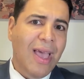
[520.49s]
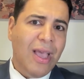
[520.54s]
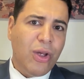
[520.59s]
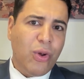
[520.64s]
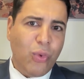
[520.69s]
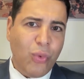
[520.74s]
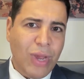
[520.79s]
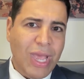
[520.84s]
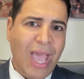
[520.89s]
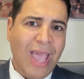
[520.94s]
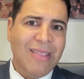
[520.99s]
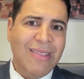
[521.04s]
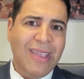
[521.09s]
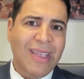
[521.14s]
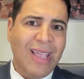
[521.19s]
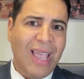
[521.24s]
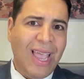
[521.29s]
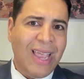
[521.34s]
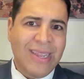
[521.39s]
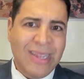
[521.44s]

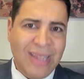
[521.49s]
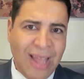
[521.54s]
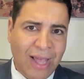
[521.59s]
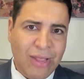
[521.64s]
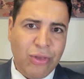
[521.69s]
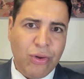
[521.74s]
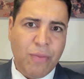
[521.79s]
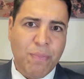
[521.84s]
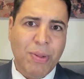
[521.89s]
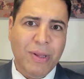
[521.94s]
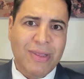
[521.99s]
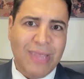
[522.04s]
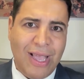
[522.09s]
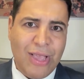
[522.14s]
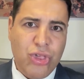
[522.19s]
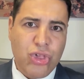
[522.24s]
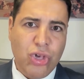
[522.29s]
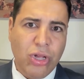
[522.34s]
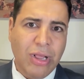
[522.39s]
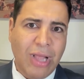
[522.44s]
creating another
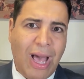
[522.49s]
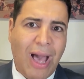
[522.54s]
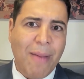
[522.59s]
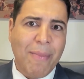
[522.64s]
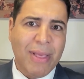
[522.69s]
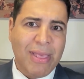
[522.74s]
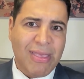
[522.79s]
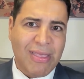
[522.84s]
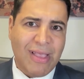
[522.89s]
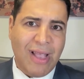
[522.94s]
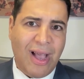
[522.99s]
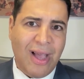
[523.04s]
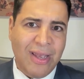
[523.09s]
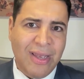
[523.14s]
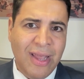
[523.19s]
potential Hamastan